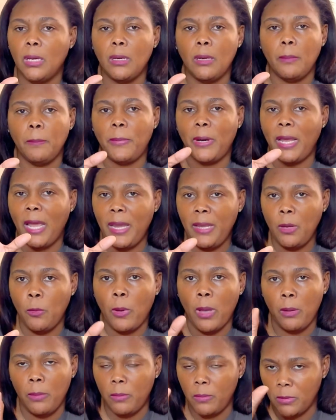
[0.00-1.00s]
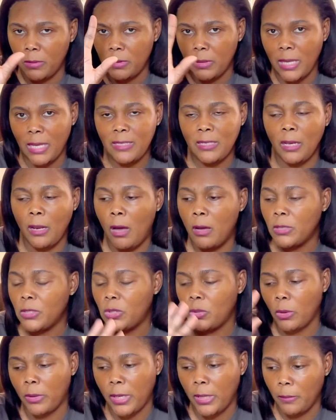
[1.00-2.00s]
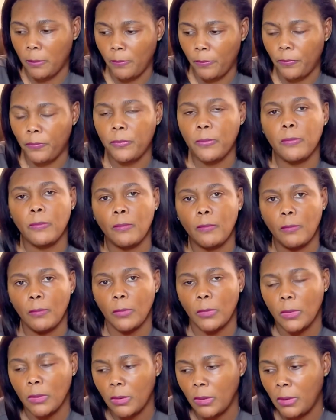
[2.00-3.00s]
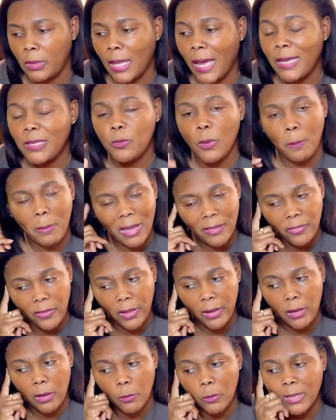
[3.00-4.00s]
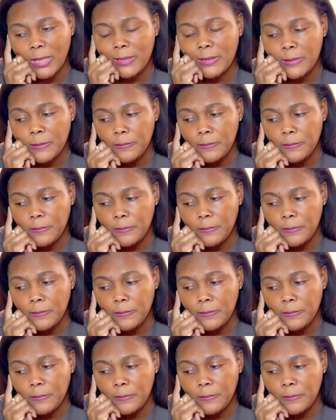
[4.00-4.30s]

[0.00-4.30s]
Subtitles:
But anyway, that's a long story. That's what my thinking was.